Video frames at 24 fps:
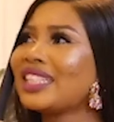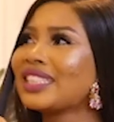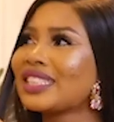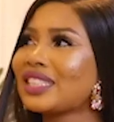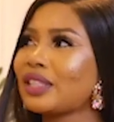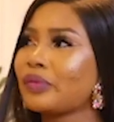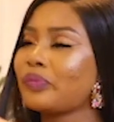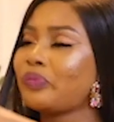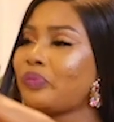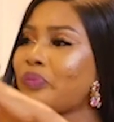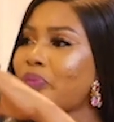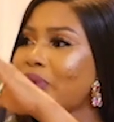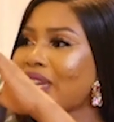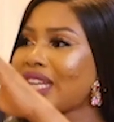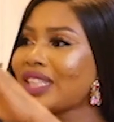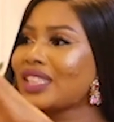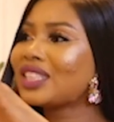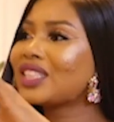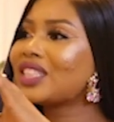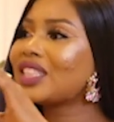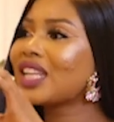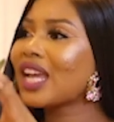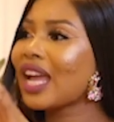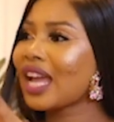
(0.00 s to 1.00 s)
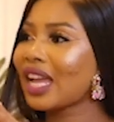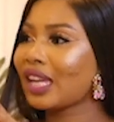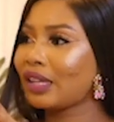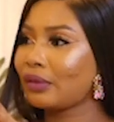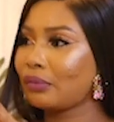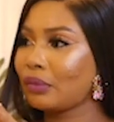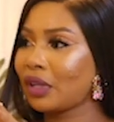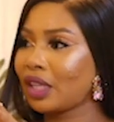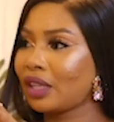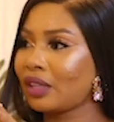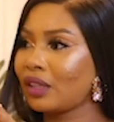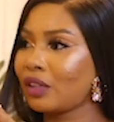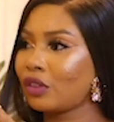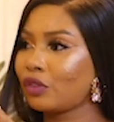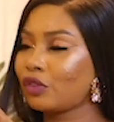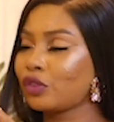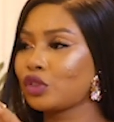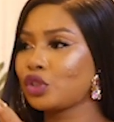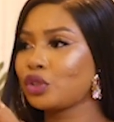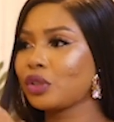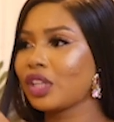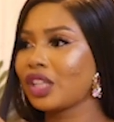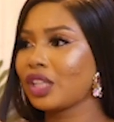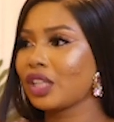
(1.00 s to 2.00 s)
is the best timing for
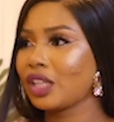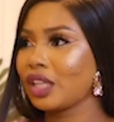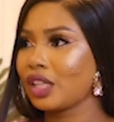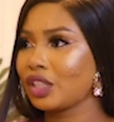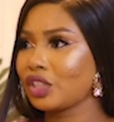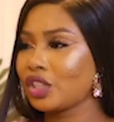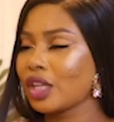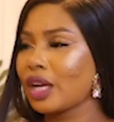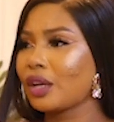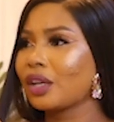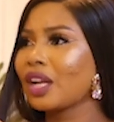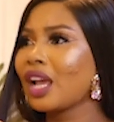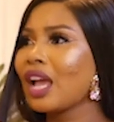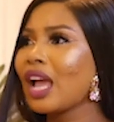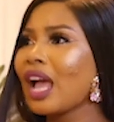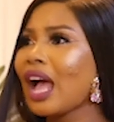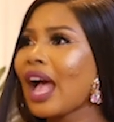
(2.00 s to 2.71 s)
training a child?